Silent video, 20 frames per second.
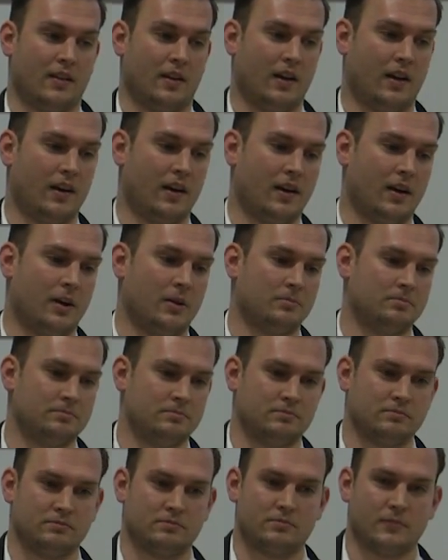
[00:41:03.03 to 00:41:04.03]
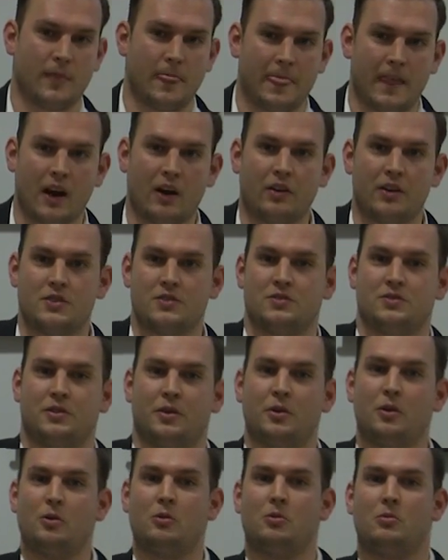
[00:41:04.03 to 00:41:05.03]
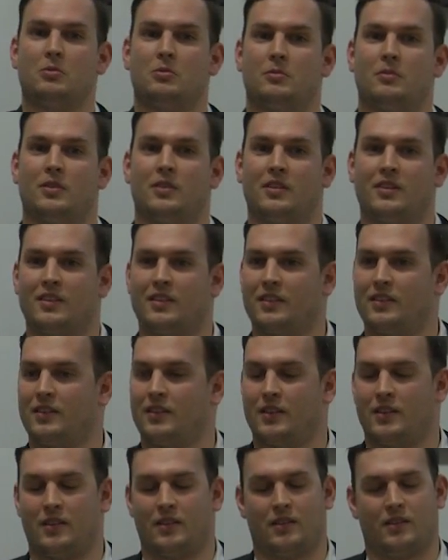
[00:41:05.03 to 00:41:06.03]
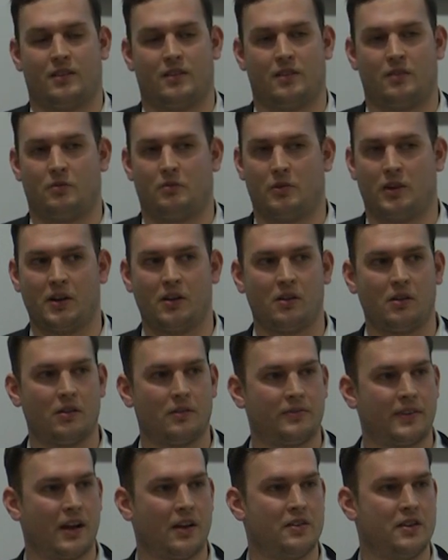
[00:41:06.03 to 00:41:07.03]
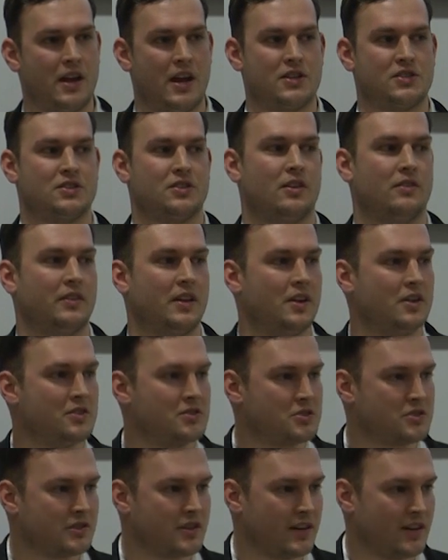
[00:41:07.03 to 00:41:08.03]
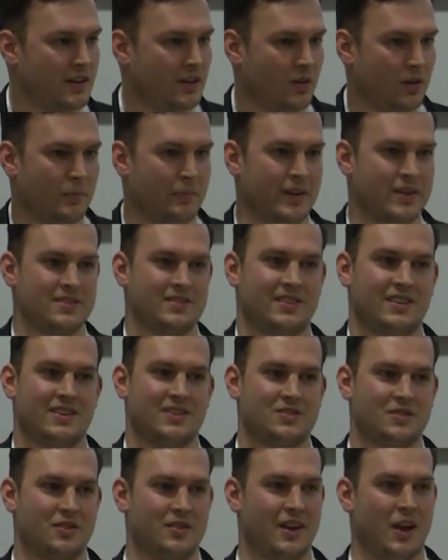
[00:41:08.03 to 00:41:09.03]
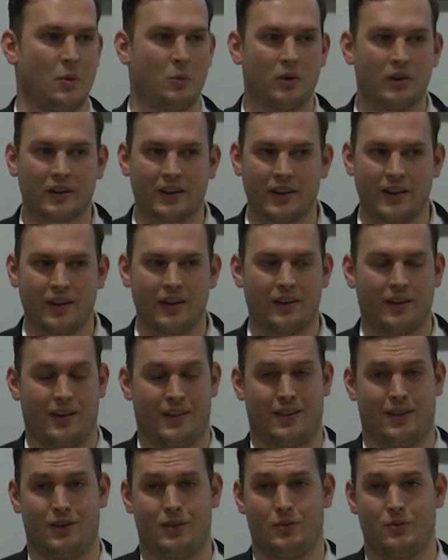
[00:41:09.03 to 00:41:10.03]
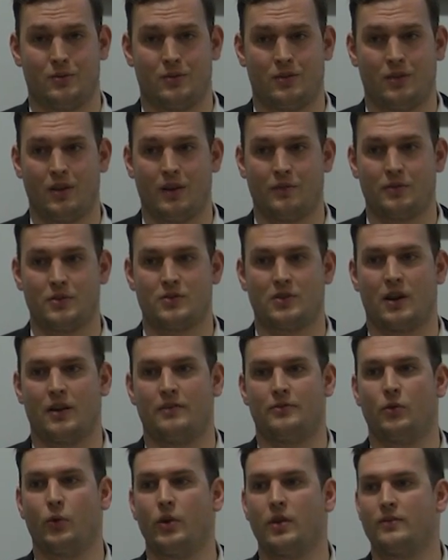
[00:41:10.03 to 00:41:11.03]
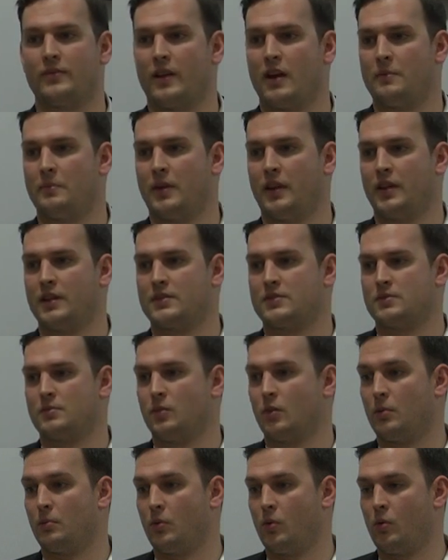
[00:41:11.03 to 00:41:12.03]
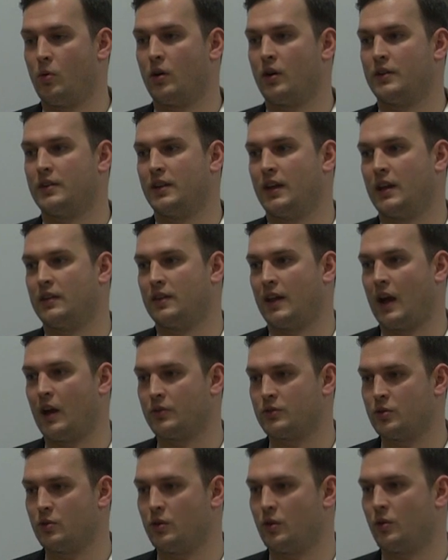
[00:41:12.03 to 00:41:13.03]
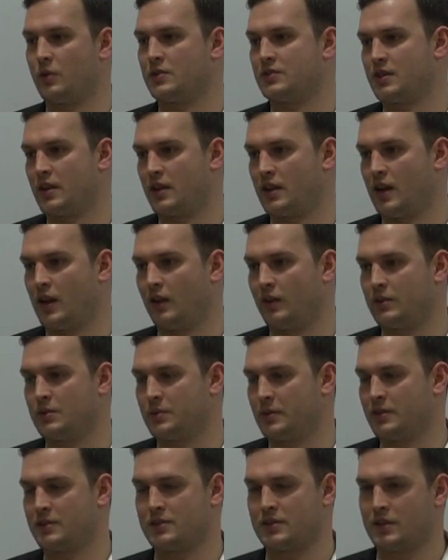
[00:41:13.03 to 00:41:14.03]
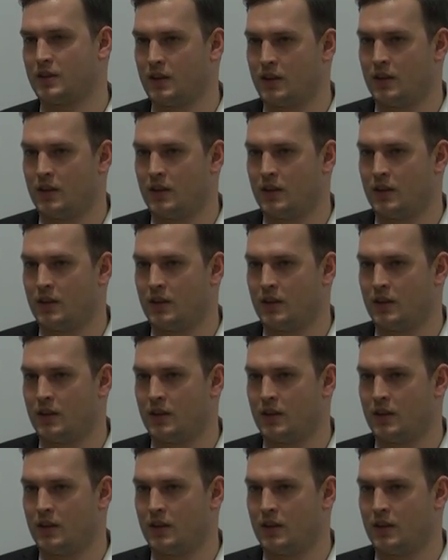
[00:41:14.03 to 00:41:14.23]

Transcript: Um, there is no real foundation of industry or business or networking, and then you, you have to drive 45 minutes or more to get to Altoona or State College, which